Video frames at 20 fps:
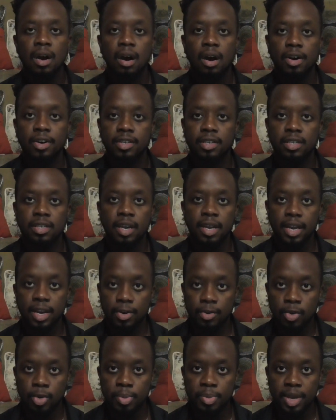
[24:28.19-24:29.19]
our study
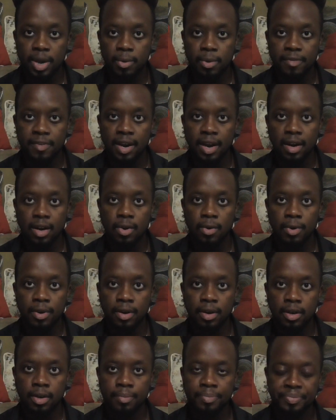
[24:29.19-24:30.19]
group that we've got
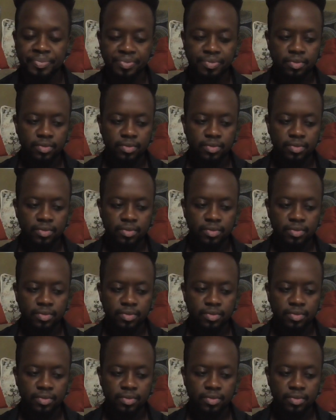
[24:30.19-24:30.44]
going on.